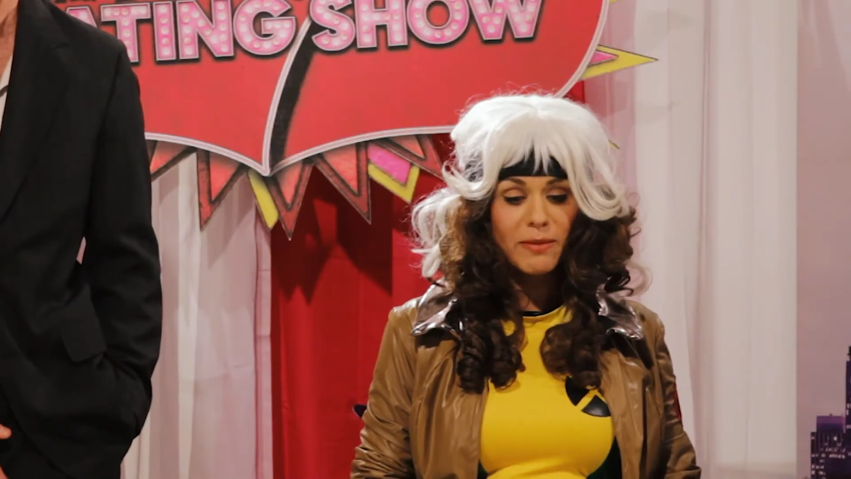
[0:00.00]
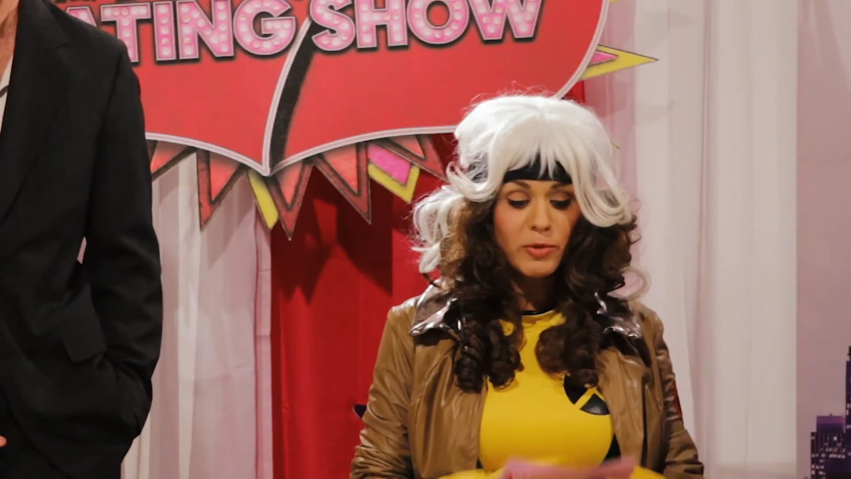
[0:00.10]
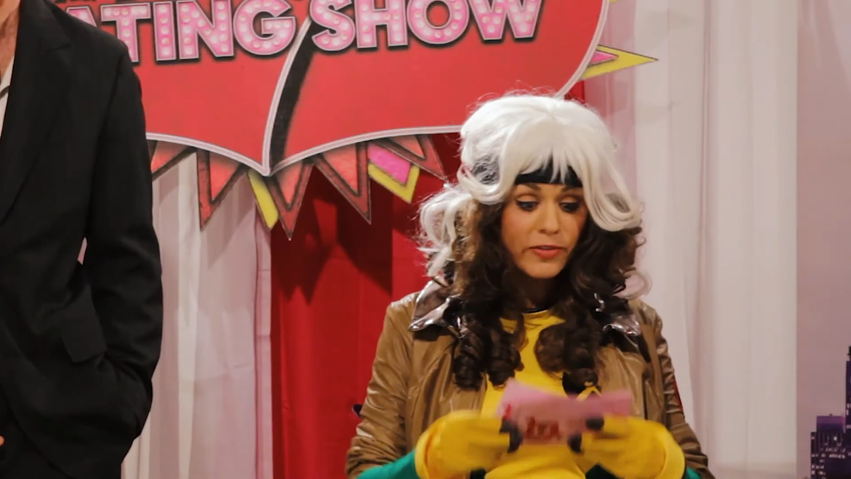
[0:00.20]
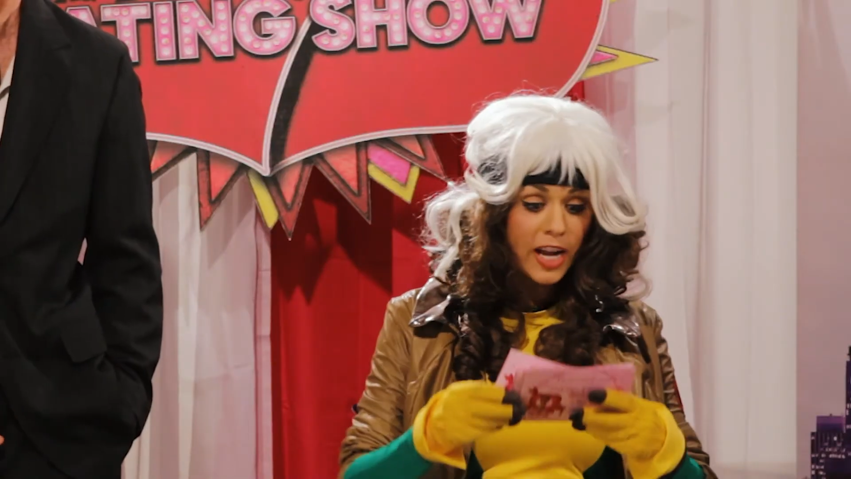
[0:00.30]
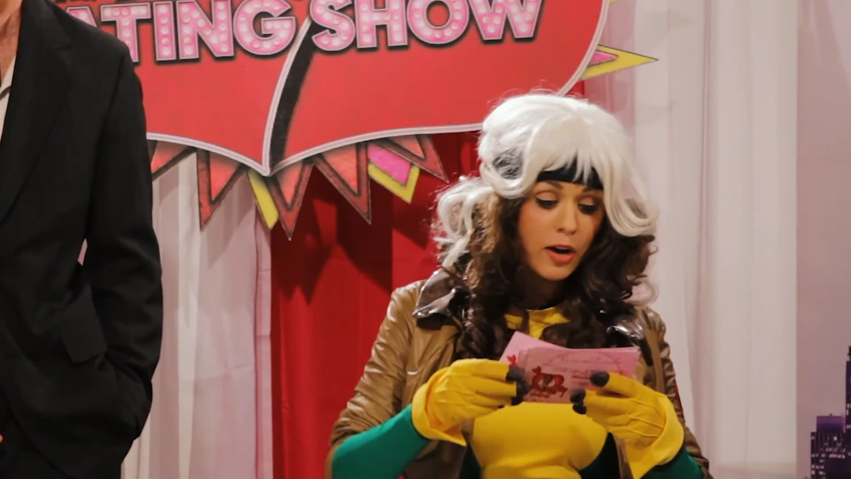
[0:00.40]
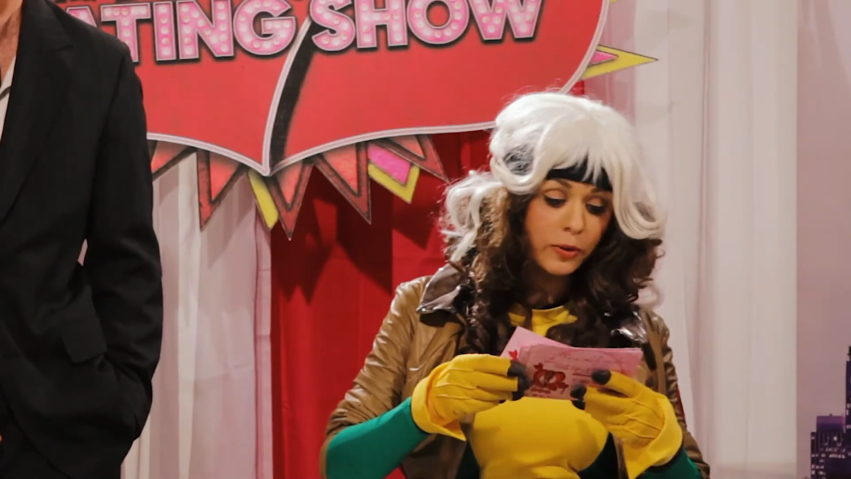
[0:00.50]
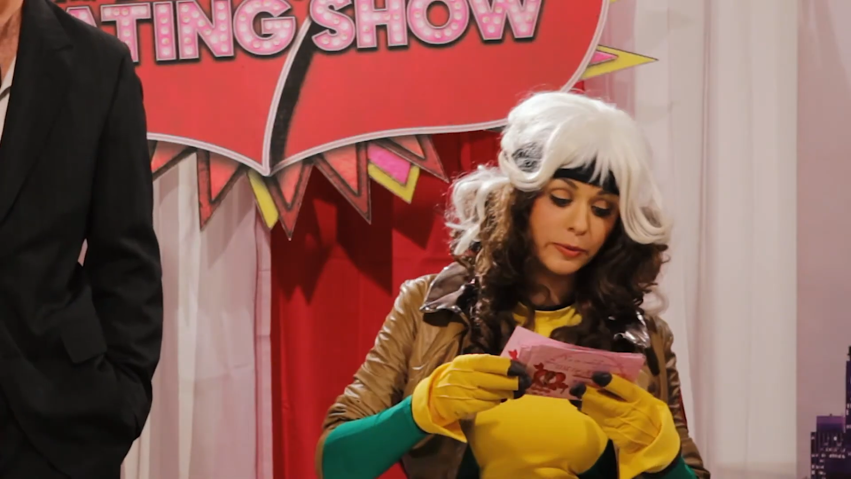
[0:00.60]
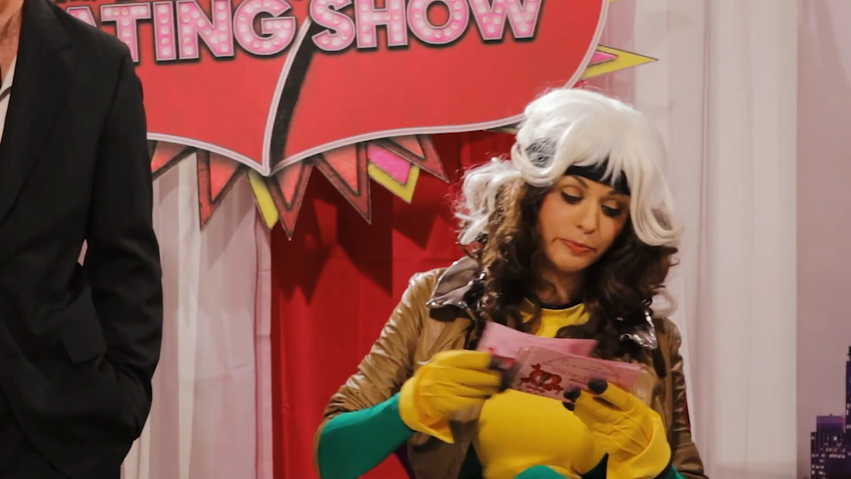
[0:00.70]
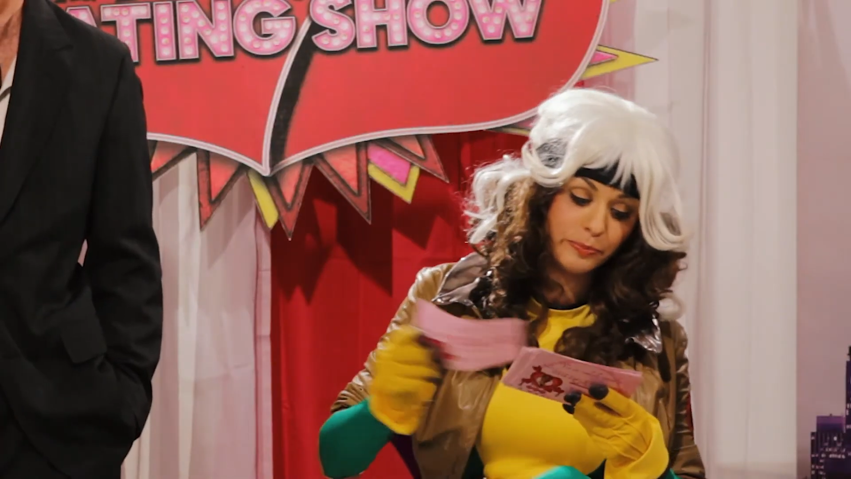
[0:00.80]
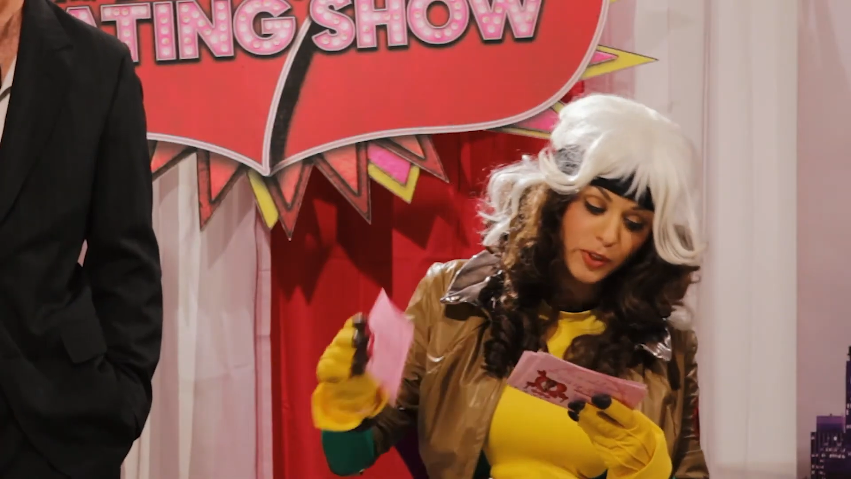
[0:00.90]
Okay, moving
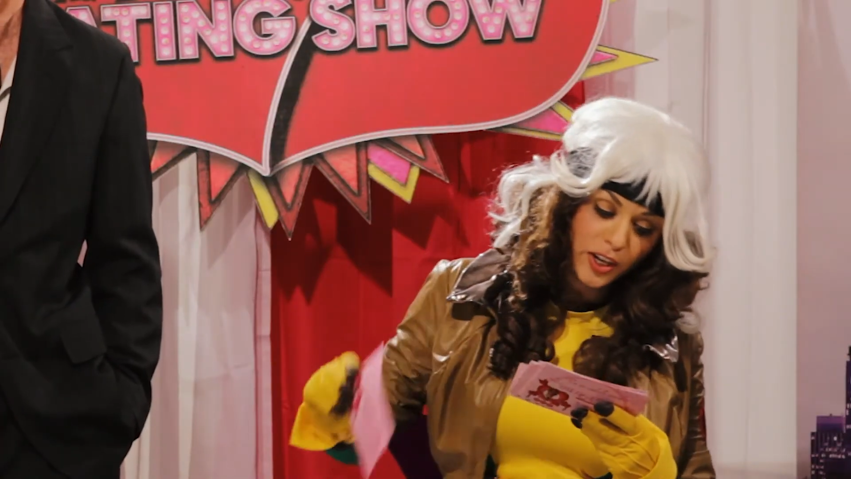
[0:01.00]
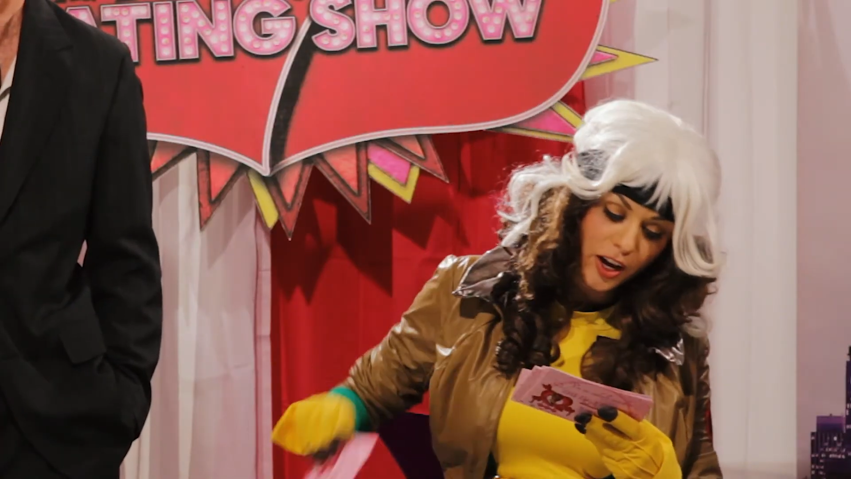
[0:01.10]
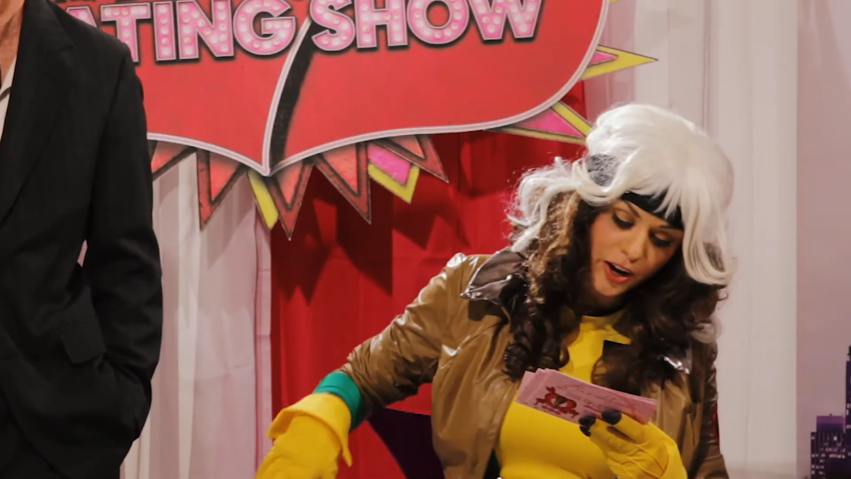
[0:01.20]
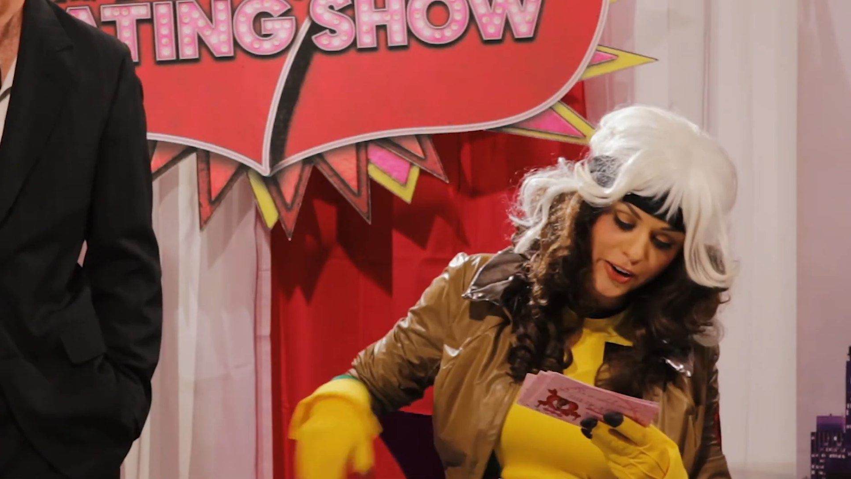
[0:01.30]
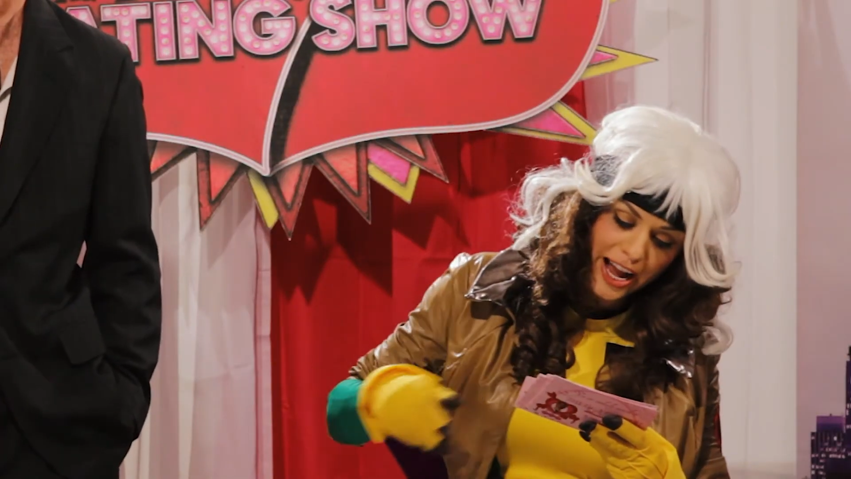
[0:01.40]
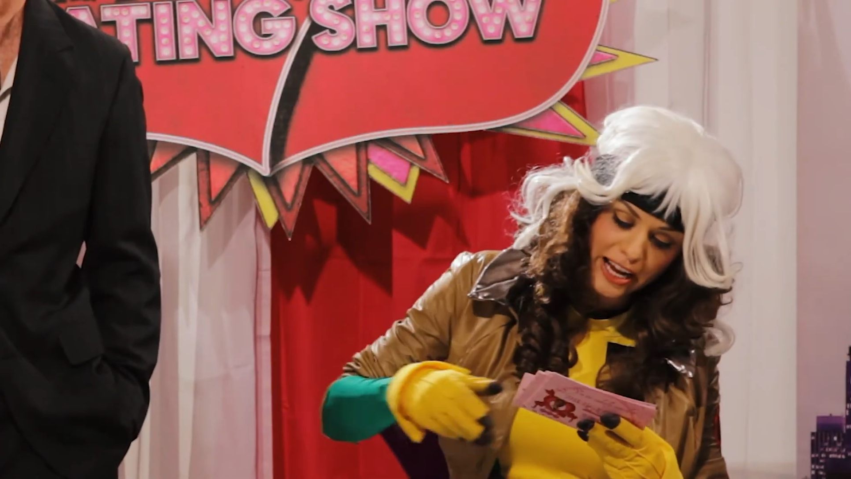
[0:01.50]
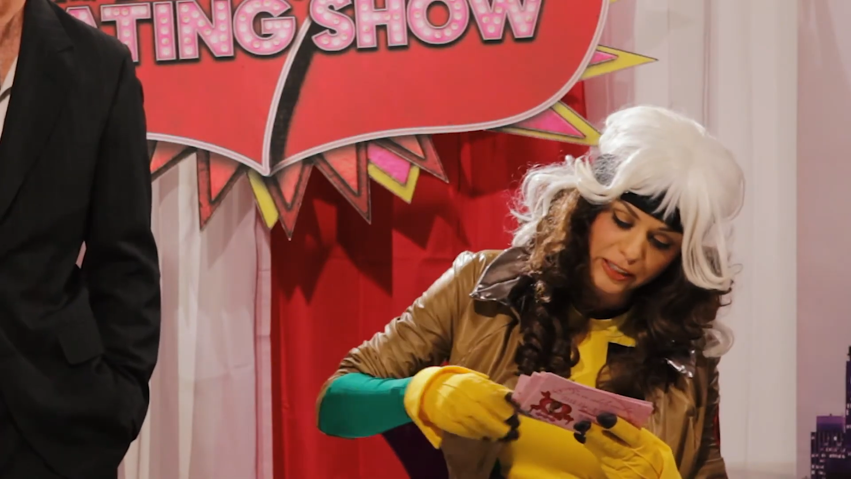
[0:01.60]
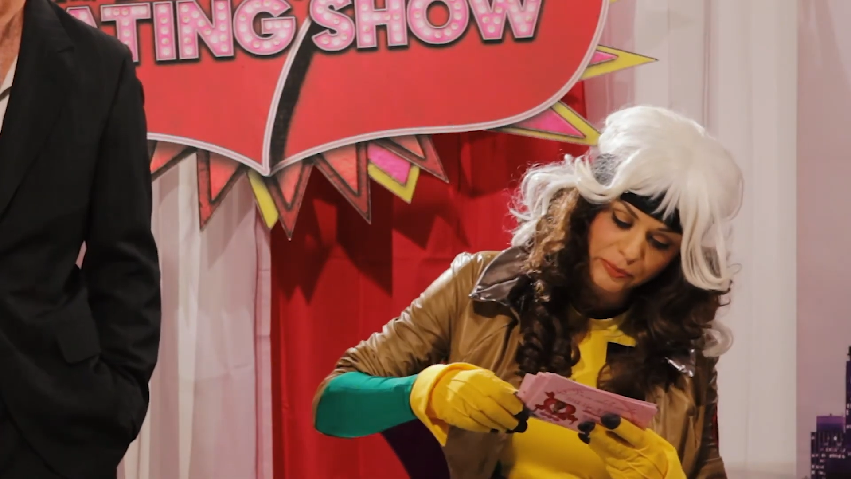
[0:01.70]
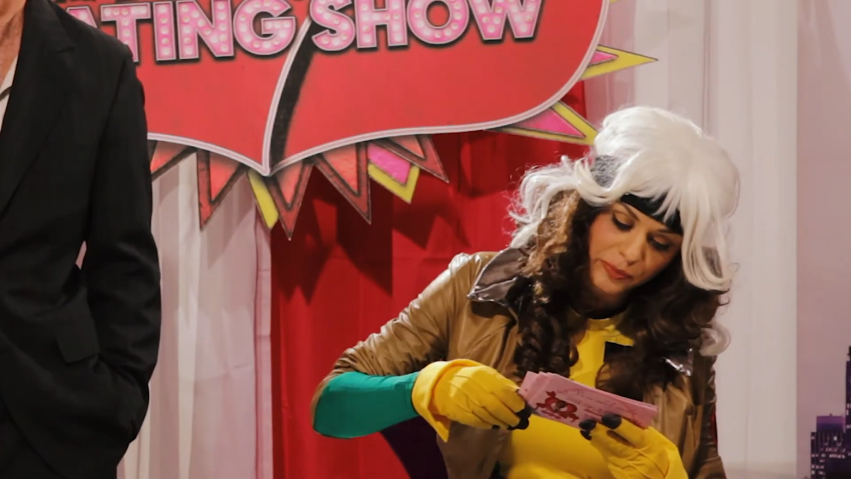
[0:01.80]
on. All right,